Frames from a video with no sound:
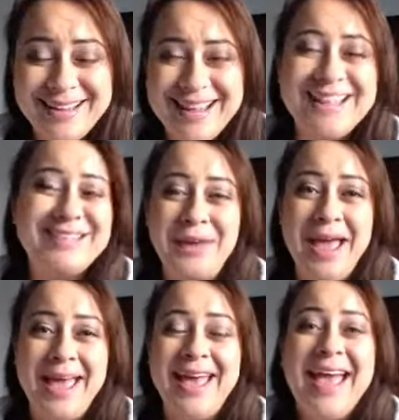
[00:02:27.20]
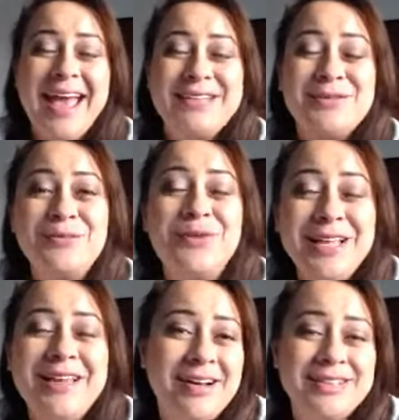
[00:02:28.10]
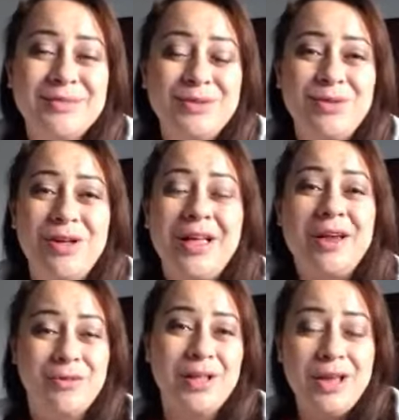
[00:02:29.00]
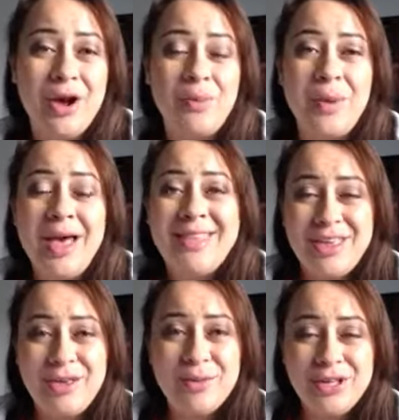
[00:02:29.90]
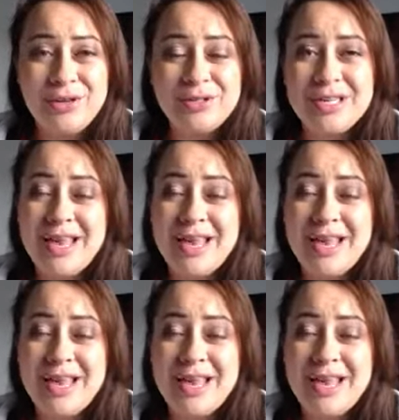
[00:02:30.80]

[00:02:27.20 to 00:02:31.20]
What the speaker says: It's okay. It's a really awesome tool, and I really hope that you will use it.